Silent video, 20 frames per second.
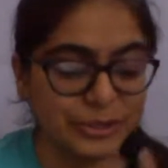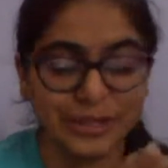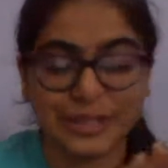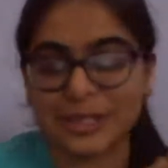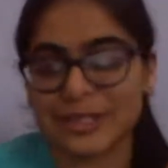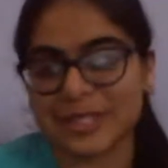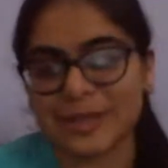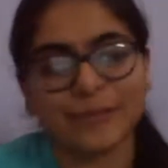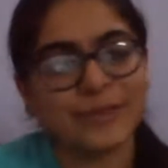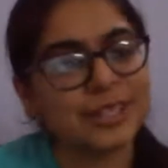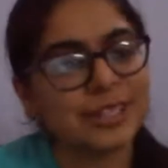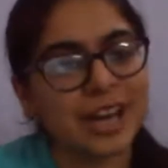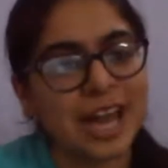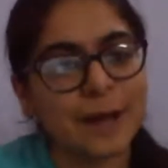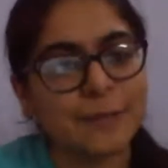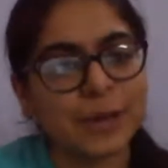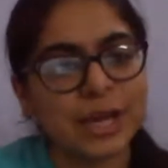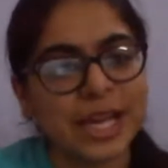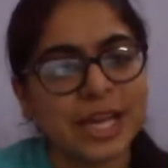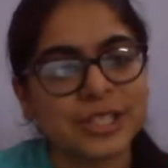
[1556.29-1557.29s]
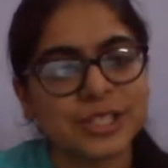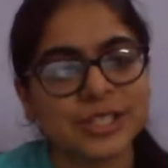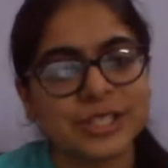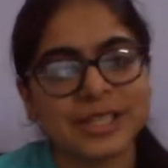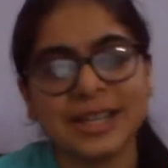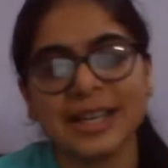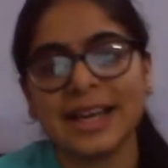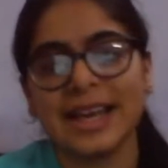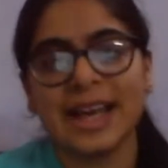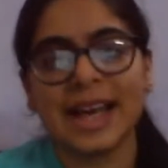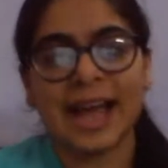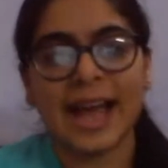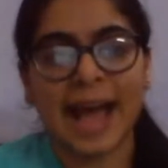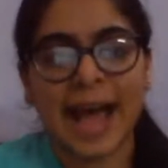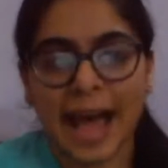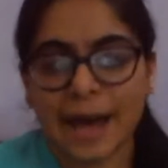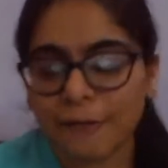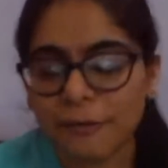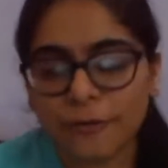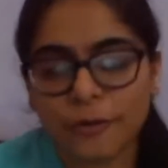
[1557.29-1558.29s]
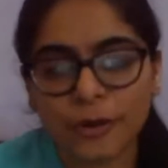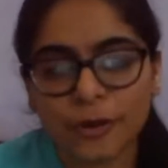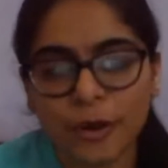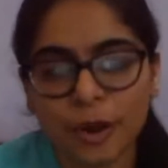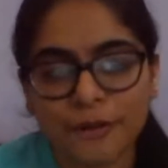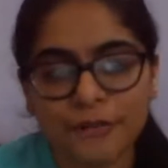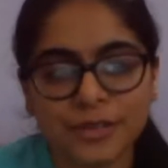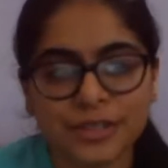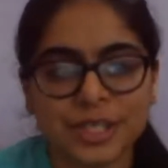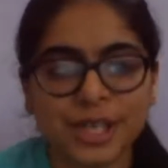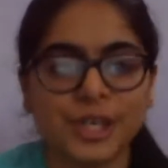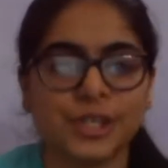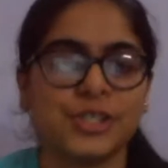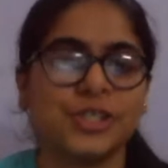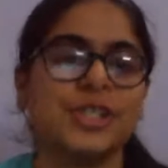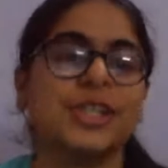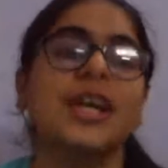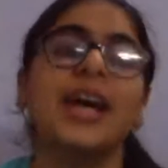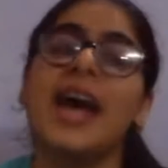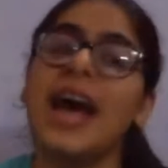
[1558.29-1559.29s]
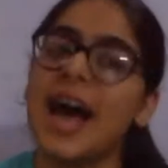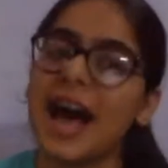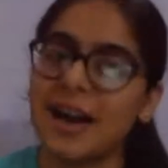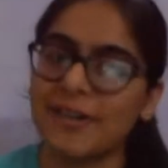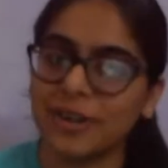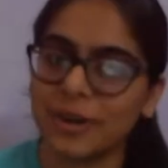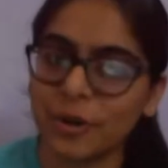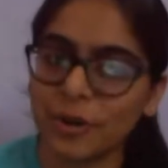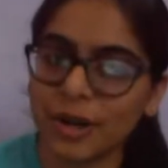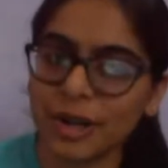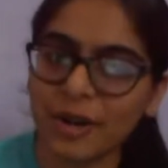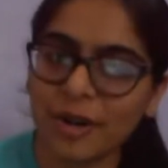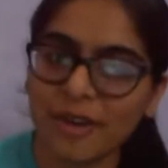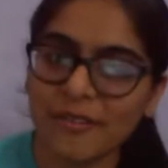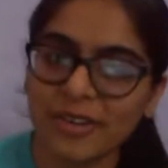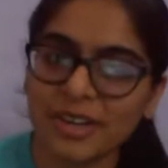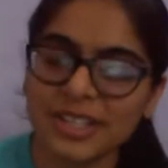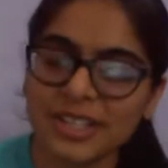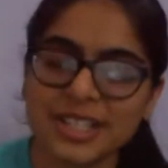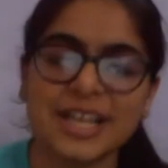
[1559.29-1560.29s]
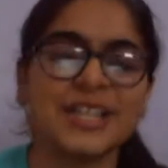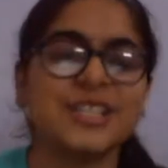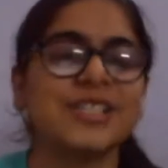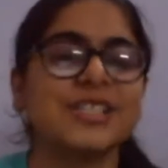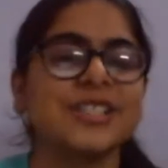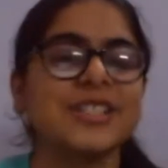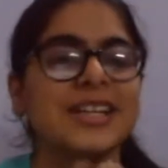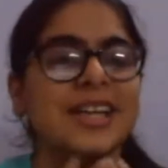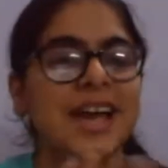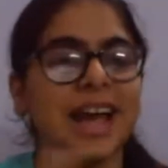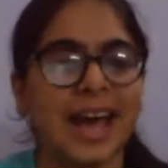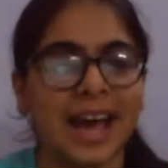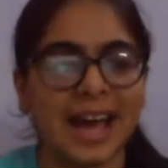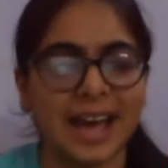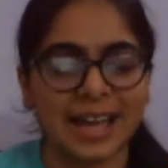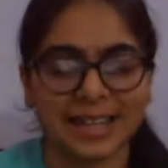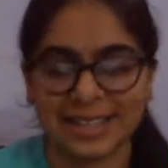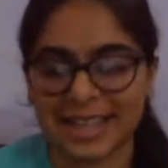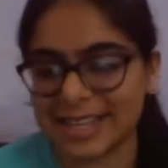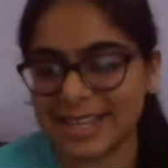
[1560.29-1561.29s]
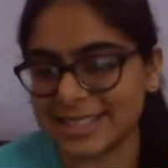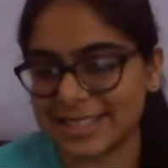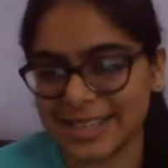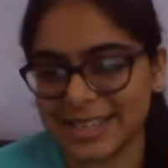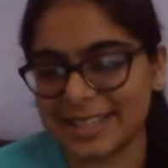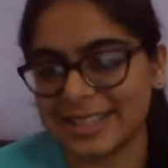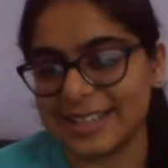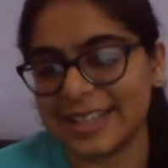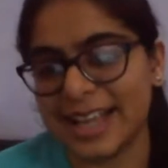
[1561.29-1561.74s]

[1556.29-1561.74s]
You need to submit your application, have a phone conversation, have a coding conversation, and that's it.